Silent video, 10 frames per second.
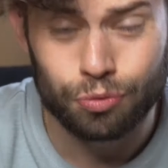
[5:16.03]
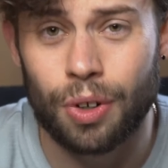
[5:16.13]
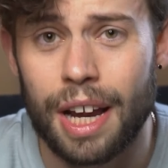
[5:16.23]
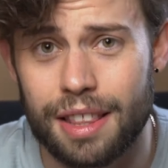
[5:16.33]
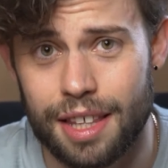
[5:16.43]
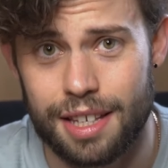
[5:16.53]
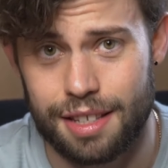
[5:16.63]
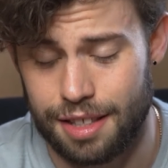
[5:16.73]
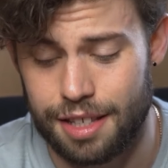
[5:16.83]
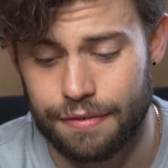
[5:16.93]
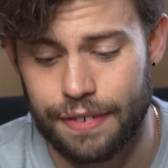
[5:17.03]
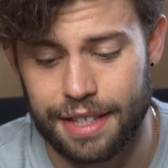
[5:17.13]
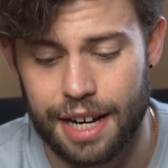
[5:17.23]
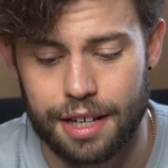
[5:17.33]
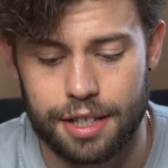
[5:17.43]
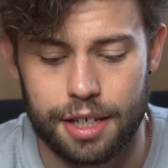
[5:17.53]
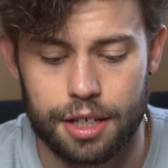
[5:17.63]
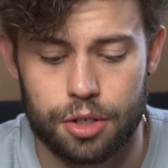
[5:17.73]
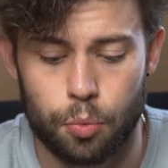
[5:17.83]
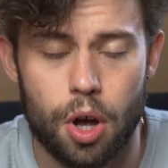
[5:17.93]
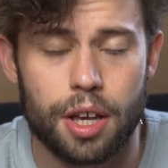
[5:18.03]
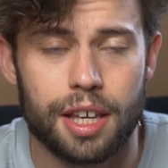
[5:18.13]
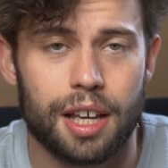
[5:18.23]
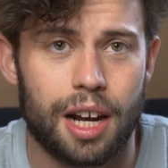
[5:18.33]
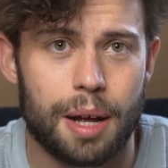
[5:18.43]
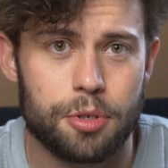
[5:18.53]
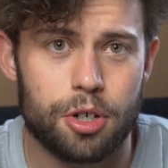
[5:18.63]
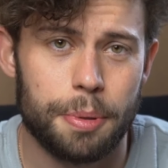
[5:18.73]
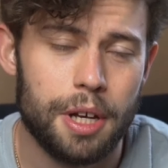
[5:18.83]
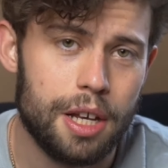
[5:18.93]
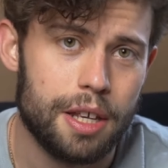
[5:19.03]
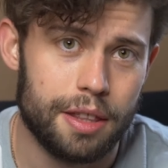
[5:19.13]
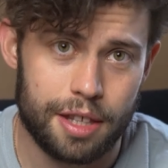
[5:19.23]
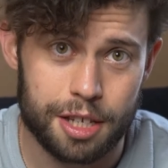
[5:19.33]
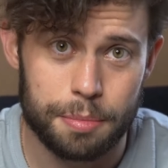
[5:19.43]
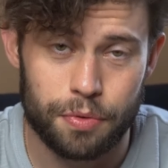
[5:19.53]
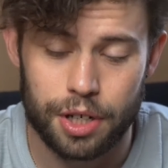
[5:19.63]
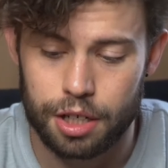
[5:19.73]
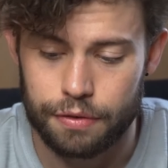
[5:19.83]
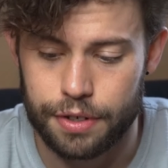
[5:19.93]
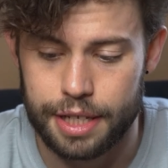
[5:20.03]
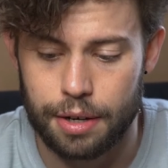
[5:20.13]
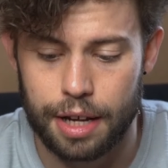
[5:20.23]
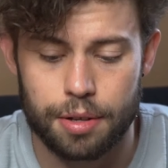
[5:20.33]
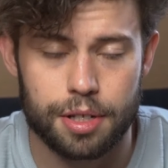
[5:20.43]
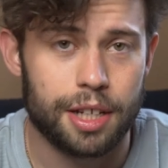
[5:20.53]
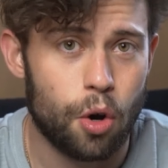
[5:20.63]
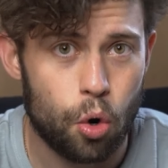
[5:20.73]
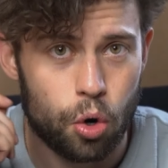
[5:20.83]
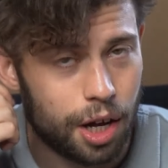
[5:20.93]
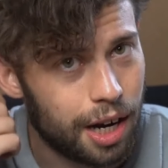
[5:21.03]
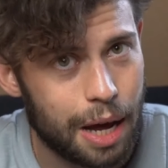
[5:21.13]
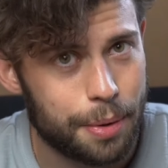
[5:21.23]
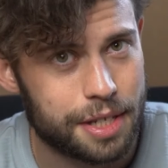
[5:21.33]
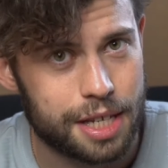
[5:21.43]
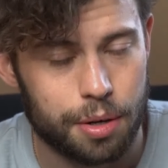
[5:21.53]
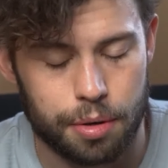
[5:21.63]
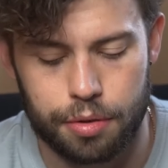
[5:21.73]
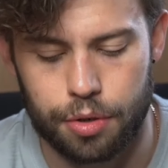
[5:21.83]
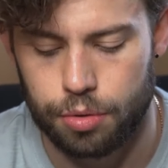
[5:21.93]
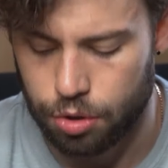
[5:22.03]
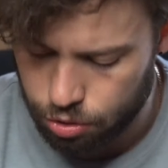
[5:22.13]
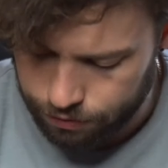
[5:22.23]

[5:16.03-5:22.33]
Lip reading: Rate these. These are fantastic. Working at a laptop, these can be really good for sound cancelling or allowing sound through. Cool